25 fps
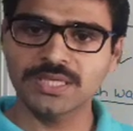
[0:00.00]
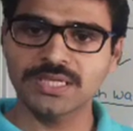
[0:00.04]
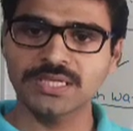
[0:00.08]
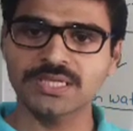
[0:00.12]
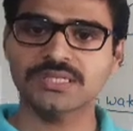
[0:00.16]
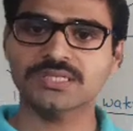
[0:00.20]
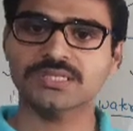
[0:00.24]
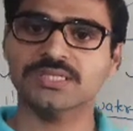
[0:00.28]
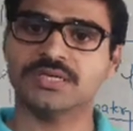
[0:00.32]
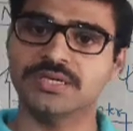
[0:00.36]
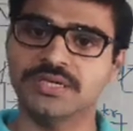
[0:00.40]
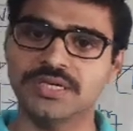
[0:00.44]

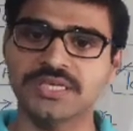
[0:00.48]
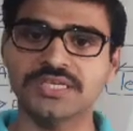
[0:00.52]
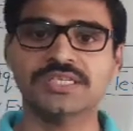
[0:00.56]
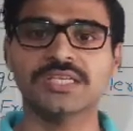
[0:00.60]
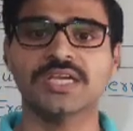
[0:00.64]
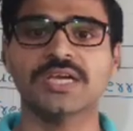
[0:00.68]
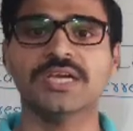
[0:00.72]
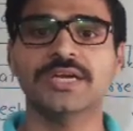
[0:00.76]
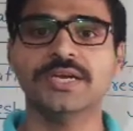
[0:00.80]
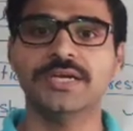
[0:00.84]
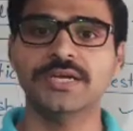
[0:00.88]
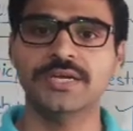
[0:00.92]
beings
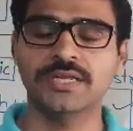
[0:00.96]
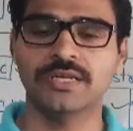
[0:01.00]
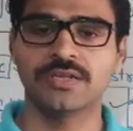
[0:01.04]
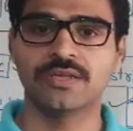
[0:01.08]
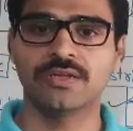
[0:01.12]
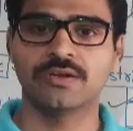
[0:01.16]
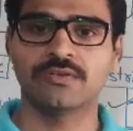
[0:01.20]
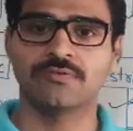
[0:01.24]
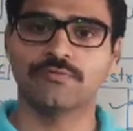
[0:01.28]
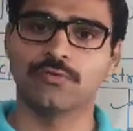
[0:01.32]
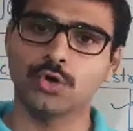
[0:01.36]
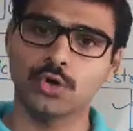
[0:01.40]
decide
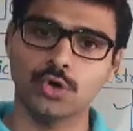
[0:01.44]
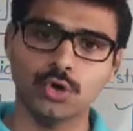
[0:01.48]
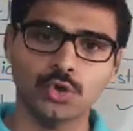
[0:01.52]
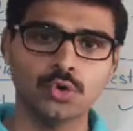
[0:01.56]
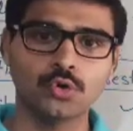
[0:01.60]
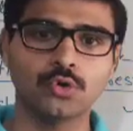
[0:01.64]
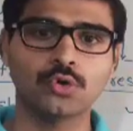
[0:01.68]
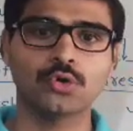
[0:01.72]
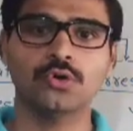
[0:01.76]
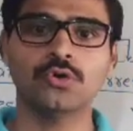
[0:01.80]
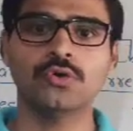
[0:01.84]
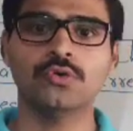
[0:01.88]
what
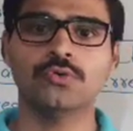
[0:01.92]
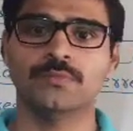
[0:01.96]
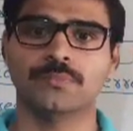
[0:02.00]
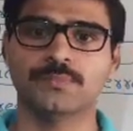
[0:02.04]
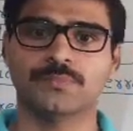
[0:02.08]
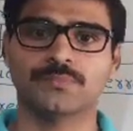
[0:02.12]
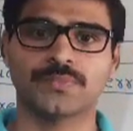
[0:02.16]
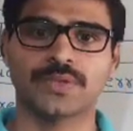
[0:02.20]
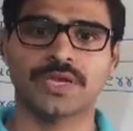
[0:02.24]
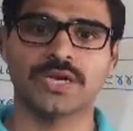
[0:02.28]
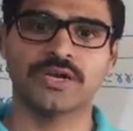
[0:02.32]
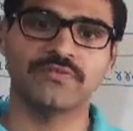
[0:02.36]
to grow
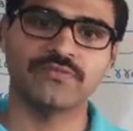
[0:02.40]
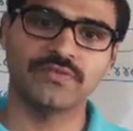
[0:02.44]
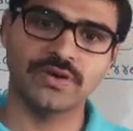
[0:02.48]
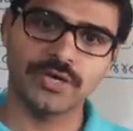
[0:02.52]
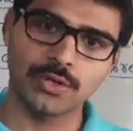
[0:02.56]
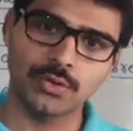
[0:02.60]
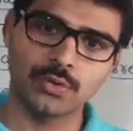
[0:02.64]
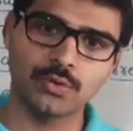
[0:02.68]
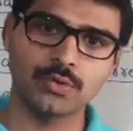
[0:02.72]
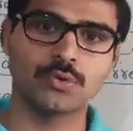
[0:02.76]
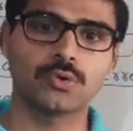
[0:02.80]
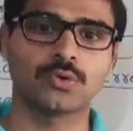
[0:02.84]
and
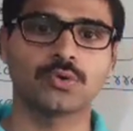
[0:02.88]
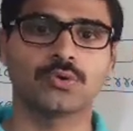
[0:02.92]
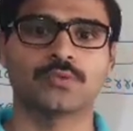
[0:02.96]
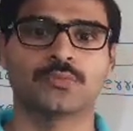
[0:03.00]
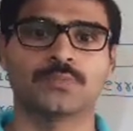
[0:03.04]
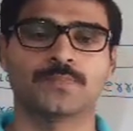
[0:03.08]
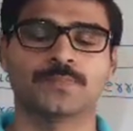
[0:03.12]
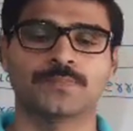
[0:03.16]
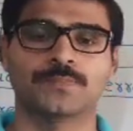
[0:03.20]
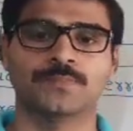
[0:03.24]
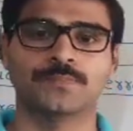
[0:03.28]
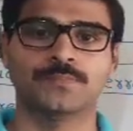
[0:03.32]
when to grow.
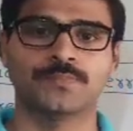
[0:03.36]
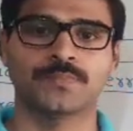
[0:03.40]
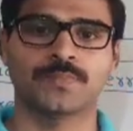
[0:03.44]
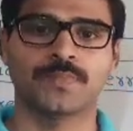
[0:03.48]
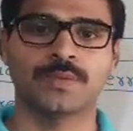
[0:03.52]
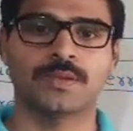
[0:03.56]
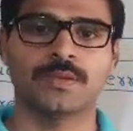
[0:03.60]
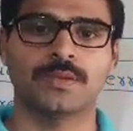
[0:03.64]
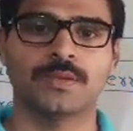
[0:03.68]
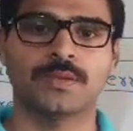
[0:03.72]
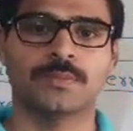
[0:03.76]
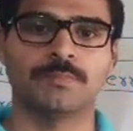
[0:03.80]

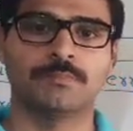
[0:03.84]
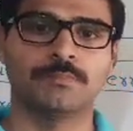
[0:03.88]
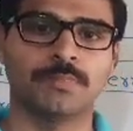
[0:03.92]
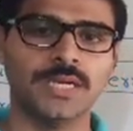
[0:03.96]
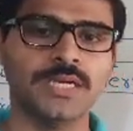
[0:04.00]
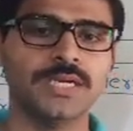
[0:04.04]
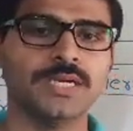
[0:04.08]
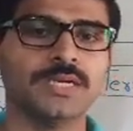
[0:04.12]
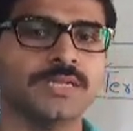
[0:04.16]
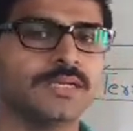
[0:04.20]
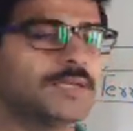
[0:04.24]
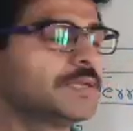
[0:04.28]

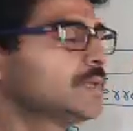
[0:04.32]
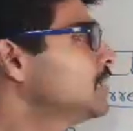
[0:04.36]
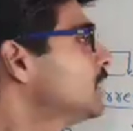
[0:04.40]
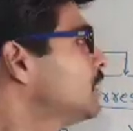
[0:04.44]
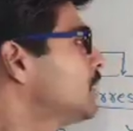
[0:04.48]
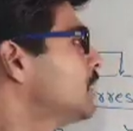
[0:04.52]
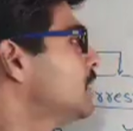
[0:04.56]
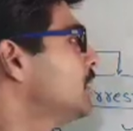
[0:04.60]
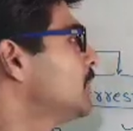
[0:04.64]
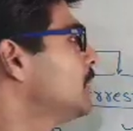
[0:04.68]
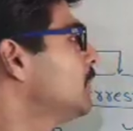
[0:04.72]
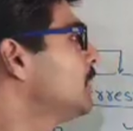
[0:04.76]
But
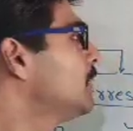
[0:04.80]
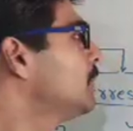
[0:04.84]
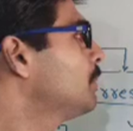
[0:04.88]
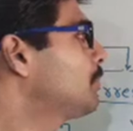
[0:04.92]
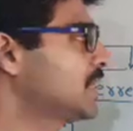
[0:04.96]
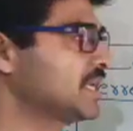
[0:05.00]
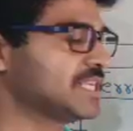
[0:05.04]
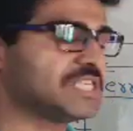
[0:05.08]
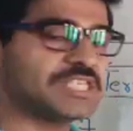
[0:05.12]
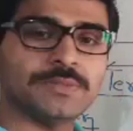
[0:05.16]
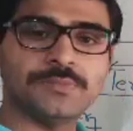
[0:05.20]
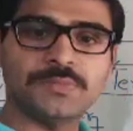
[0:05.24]

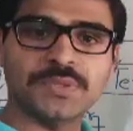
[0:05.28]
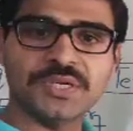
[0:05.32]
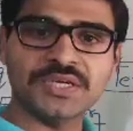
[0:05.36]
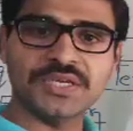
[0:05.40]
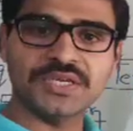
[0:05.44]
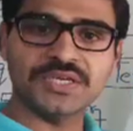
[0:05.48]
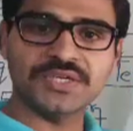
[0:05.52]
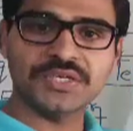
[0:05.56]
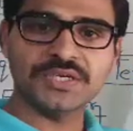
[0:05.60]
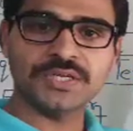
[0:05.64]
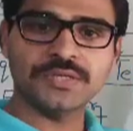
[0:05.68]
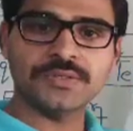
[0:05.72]

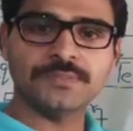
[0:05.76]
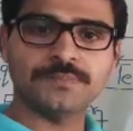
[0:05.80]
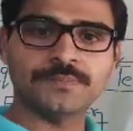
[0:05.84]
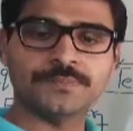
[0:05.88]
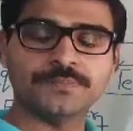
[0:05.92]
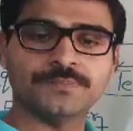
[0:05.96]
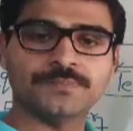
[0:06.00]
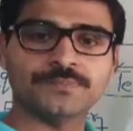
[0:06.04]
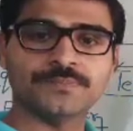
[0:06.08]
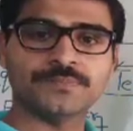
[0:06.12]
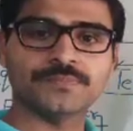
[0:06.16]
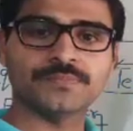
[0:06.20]
precipitation,
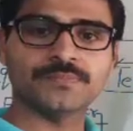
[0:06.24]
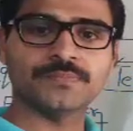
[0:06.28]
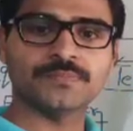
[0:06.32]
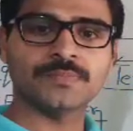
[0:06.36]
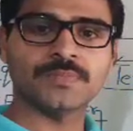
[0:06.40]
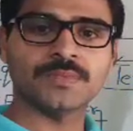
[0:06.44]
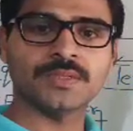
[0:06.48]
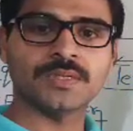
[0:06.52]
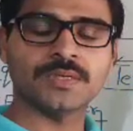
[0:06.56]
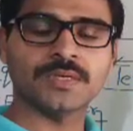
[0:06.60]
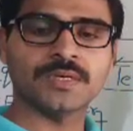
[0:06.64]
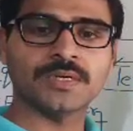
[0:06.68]

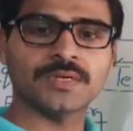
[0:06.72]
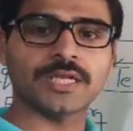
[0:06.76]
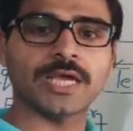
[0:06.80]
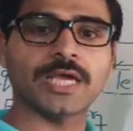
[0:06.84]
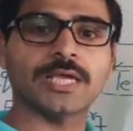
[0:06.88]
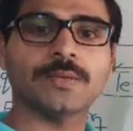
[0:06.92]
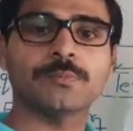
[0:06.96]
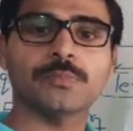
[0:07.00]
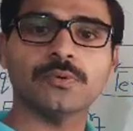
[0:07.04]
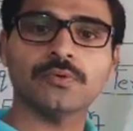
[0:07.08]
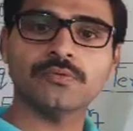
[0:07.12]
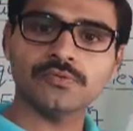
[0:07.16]

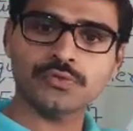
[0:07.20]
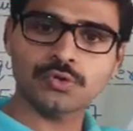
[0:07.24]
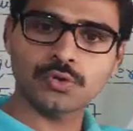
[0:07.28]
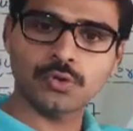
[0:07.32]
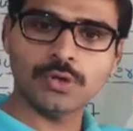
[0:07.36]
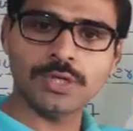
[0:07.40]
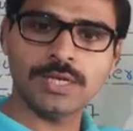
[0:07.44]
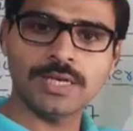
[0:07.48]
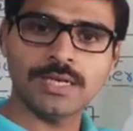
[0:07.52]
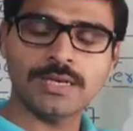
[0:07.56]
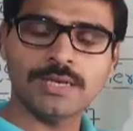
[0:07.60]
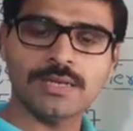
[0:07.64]
type of
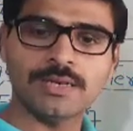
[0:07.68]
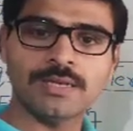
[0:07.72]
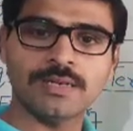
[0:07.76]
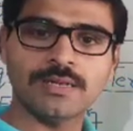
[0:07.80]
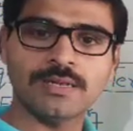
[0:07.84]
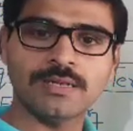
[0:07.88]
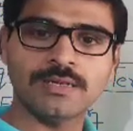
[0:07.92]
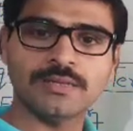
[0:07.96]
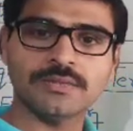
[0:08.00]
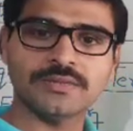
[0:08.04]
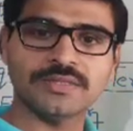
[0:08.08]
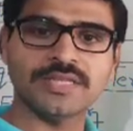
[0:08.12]
soil,
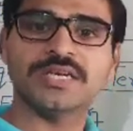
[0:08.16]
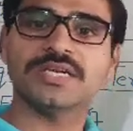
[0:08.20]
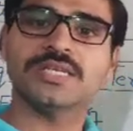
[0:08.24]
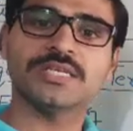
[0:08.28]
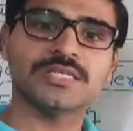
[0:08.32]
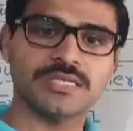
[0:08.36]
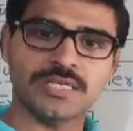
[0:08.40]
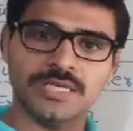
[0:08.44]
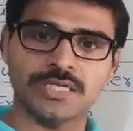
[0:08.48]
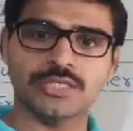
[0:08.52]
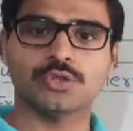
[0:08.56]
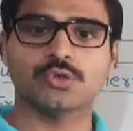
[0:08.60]
that
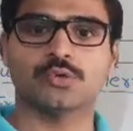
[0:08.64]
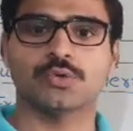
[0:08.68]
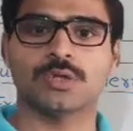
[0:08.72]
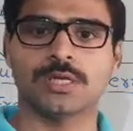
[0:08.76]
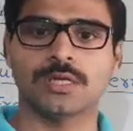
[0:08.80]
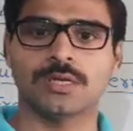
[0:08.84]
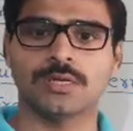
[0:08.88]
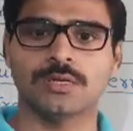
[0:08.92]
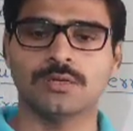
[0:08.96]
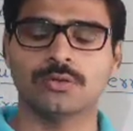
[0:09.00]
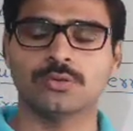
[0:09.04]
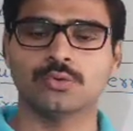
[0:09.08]
is
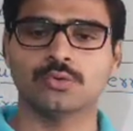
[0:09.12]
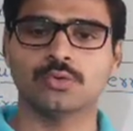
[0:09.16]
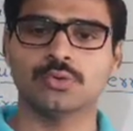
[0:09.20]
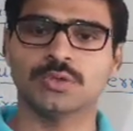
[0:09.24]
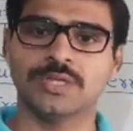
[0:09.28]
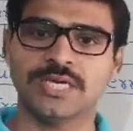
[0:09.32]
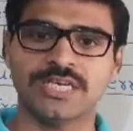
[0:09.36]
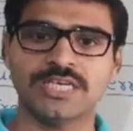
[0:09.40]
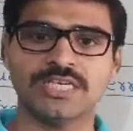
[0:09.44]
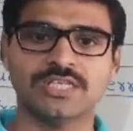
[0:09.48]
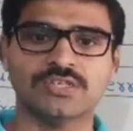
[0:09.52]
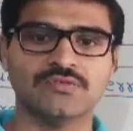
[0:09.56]
natural. So
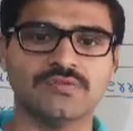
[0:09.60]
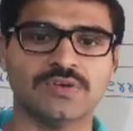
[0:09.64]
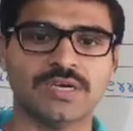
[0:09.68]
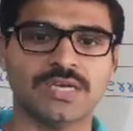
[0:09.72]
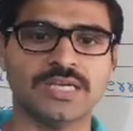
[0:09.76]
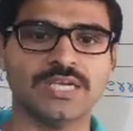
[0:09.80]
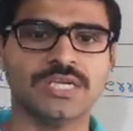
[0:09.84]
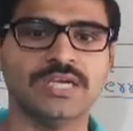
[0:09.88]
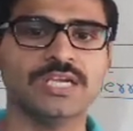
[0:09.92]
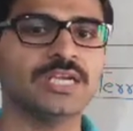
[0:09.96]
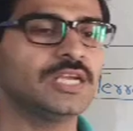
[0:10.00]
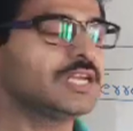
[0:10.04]
that's
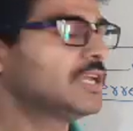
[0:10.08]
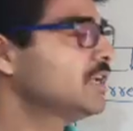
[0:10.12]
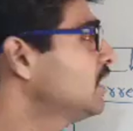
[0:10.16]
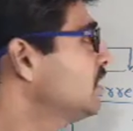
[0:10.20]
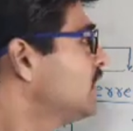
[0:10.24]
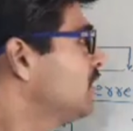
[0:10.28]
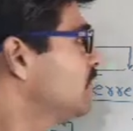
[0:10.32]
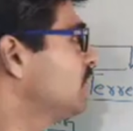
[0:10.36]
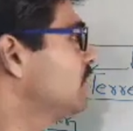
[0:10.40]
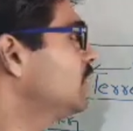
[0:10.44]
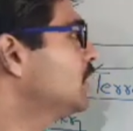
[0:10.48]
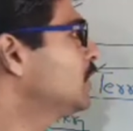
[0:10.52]
why
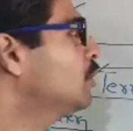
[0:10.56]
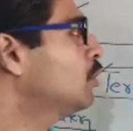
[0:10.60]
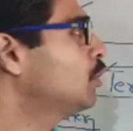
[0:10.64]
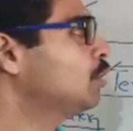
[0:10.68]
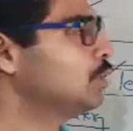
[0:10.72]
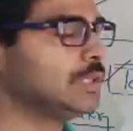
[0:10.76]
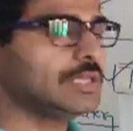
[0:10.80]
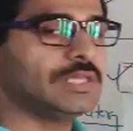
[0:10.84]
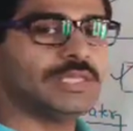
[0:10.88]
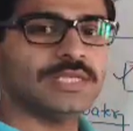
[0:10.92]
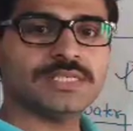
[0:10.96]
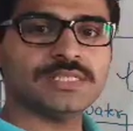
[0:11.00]
we
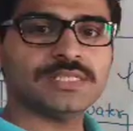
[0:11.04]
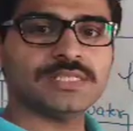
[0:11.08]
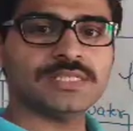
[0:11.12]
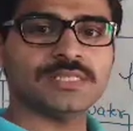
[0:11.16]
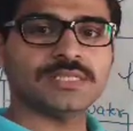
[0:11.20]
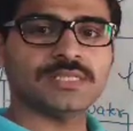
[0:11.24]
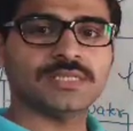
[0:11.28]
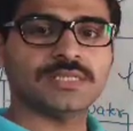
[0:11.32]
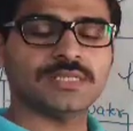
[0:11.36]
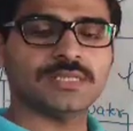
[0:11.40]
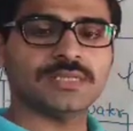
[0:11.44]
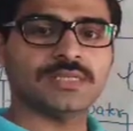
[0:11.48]
call
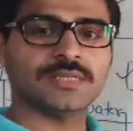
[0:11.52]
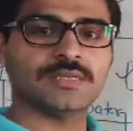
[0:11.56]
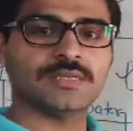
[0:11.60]
this